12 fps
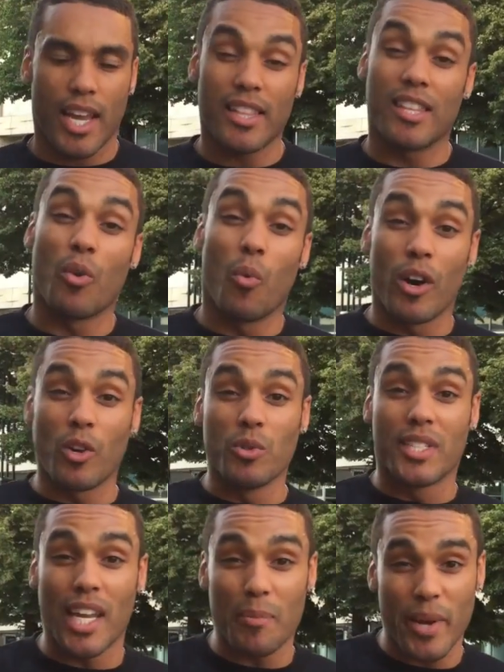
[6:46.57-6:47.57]
And then the one
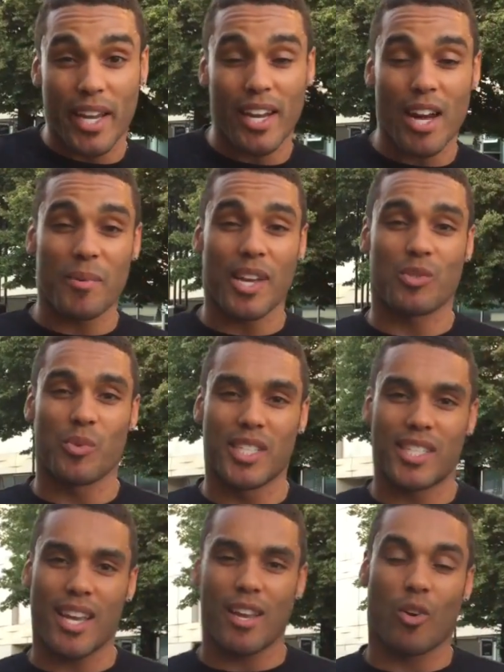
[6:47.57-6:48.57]
who did pick it up, guess what he
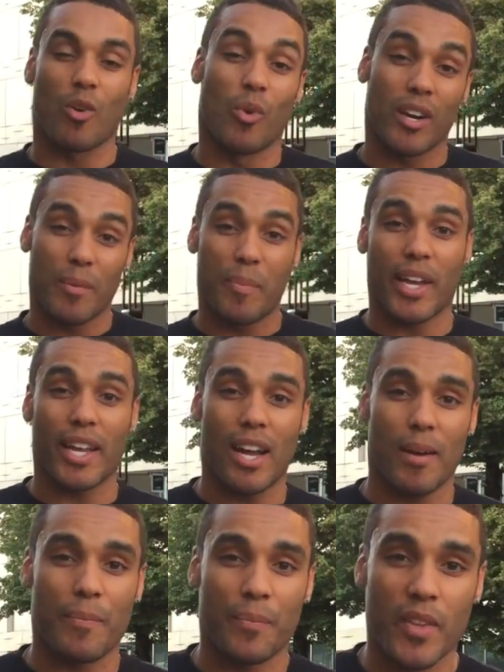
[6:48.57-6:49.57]
said, or wanted to pick it
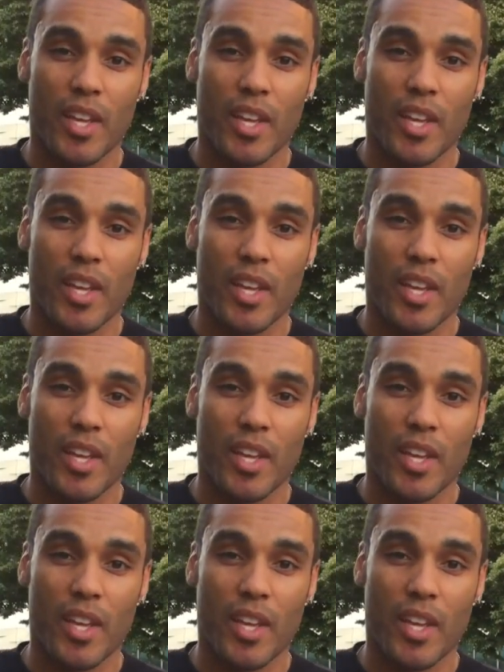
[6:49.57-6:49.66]
up?